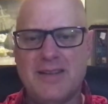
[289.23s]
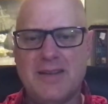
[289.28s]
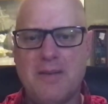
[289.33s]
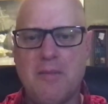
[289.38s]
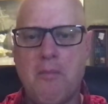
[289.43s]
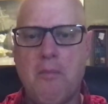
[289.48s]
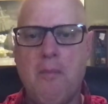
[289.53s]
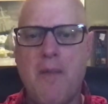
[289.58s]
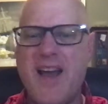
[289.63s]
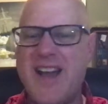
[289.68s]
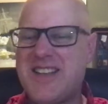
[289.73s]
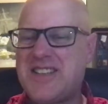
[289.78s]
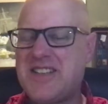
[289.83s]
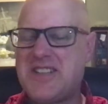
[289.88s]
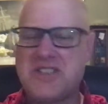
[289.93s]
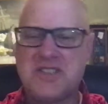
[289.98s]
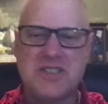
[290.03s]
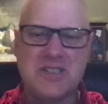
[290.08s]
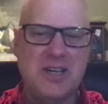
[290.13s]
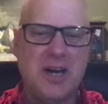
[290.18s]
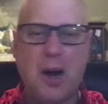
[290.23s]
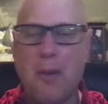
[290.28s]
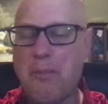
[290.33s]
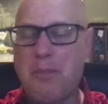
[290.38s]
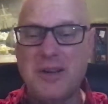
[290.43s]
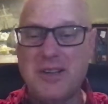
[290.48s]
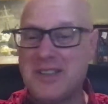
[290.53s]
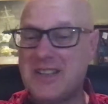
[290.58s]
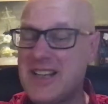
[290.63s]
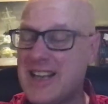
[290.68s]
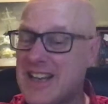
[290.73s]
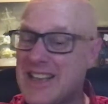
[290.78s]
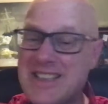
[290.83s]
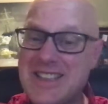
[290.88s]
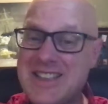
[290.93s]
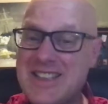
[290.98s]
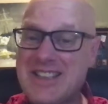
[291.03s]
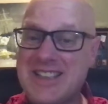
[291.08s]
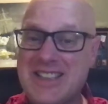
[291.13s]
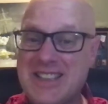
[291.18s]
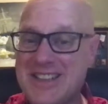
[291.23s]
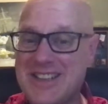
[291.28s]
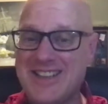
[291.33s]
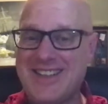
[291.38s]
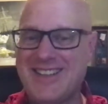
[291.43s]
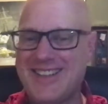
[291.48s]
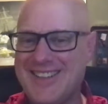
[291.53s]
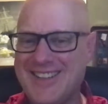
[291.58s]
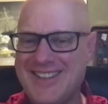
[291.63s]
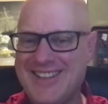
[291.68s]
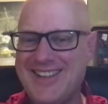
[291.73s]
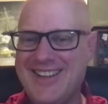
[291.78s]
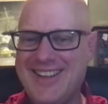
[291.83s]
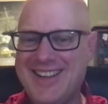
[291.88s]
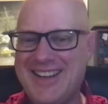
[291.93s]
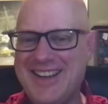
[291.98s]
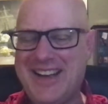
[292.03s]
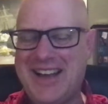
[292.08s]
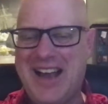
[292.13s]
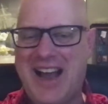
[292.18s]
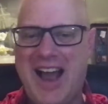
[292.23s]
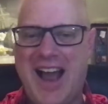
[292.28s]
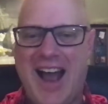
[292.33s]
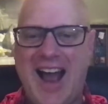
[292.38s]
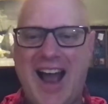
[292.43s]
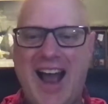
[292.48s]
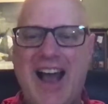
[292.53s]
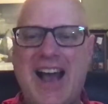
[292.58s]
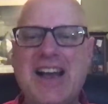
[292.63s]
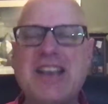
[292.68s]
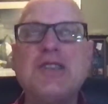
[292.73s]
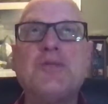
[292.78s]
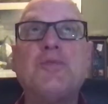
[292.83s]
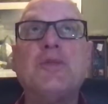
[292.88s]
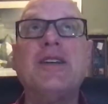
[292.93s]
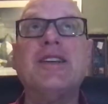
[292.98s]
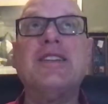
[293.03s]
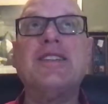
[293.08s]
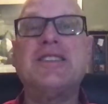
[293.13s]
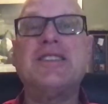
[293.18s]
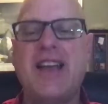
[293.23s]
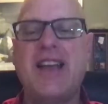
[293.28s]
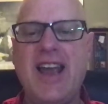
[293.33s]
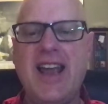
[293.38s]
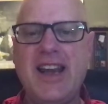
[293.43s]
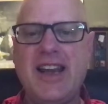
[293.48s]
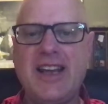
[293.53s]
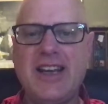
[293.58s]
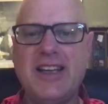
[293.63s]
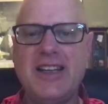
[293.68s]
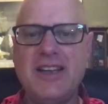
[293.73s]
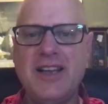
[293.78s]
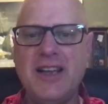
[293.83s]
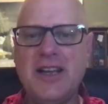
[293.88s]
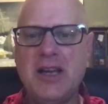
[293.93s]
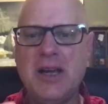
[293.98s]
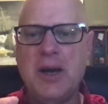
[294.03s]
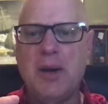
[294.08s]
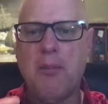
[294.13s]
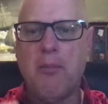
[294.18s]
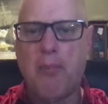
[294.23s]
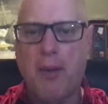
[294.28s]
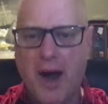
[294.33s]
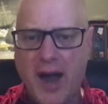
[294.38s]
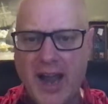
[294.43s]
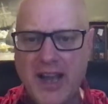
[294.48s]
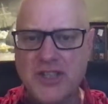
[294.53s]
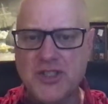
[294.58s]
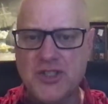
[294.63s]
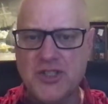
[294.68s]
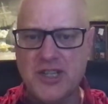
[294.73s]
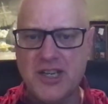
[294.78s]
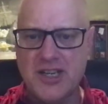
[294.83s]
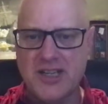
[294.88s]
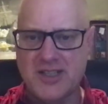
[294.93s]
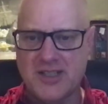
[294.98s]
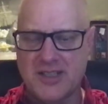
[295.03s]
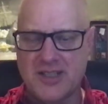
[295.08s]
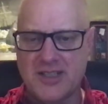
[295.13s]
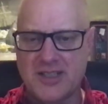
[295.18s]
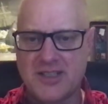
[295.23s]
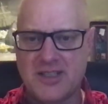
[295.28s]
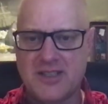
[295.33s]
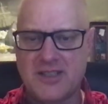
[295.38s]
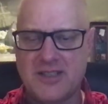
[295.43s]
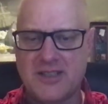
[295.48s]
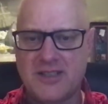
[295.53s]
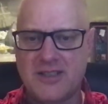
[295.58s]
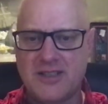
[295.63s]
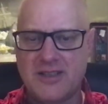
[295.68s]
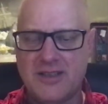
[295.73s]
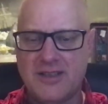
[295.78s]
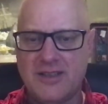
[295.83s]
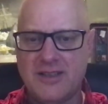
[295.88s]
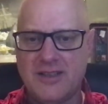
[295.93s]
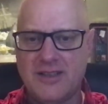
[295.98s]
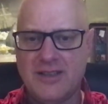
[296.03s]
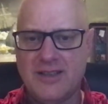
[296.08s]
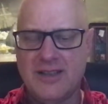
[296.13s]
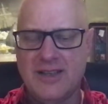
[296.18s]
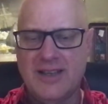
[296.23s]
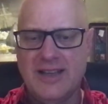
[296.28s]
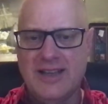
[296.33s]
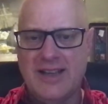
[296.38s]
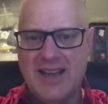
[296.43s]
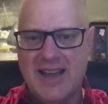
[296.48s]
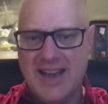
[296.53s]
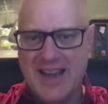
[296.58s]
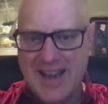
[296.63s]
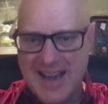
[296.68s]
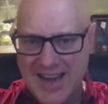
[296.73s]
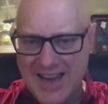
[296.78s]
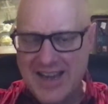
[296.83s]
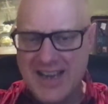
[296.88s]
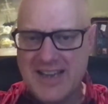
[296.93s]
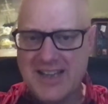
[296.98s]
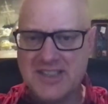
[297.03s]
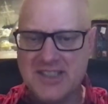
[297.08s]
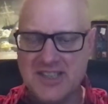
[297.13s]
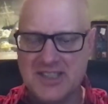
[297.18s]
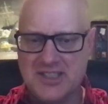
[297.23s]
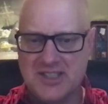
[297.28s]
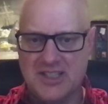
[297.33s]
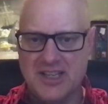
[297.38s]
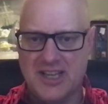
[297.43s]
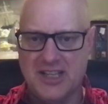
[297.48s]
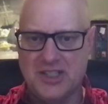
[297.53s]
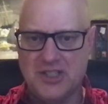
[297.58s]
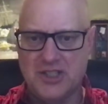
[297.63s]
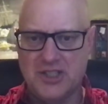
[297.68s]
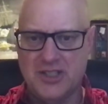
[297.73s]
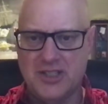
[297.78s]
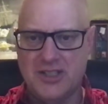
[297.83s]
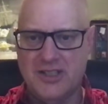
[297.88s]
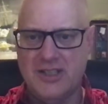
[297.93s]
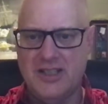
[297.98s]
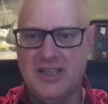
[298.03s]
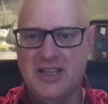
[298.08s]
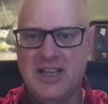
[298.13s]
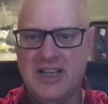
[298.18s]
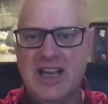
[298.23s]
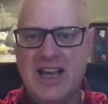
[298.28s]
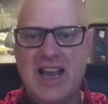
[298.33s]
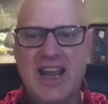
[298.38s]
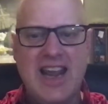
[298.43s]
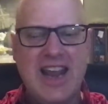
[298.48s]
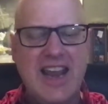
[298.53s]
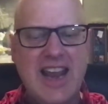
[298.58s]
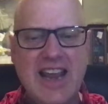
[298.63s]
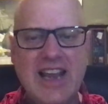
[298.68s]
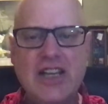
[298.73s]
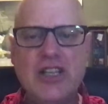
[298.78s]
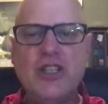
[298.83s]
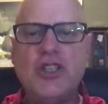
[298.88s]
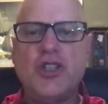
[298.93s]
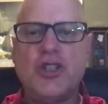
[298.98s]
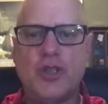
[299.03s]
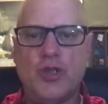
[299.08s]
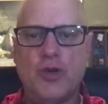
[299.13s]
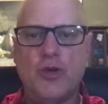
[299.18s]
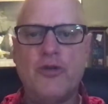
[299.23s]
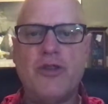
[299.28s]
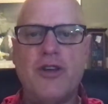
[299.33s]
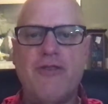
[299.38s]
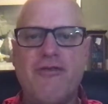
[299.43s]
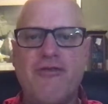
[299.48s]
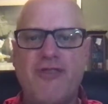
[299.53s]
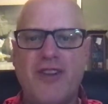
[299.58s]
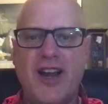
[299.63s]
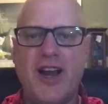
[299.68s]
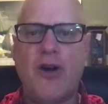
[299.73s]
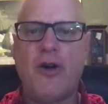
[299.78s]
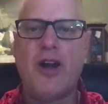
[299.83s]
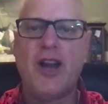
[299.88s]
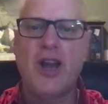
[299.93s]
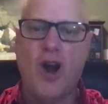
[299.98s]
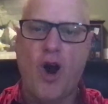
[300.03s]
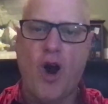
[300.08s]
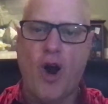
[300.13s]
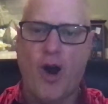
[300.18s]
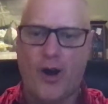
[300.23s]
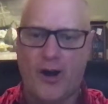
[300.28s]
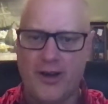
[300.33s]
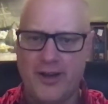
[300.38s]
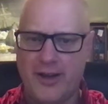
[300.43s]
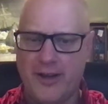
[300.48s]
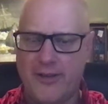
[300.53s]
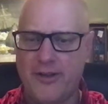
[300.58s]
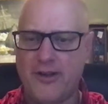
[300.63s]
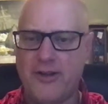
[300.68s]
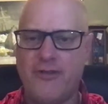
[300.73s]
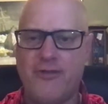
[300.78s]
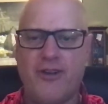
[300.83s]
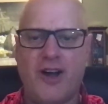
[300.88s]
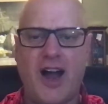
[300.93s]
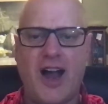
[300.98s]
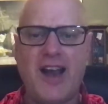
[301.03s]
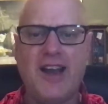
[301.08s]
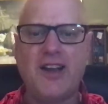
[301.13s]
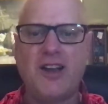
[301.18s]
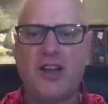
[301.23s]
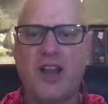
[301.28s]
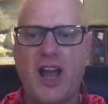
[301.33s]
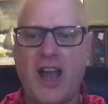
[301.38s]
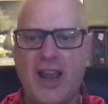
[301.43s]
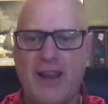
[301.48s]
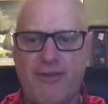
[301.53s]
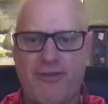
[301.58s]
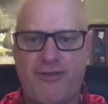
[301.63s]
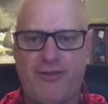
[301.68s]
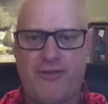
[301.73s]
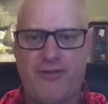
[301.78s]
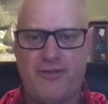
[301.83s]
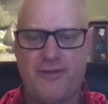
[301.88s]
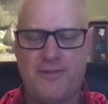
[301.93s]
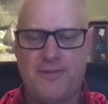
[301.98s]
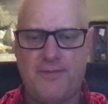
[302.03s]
messed upness, has been taken by Jesus in his ascension into the very heart of the divine life.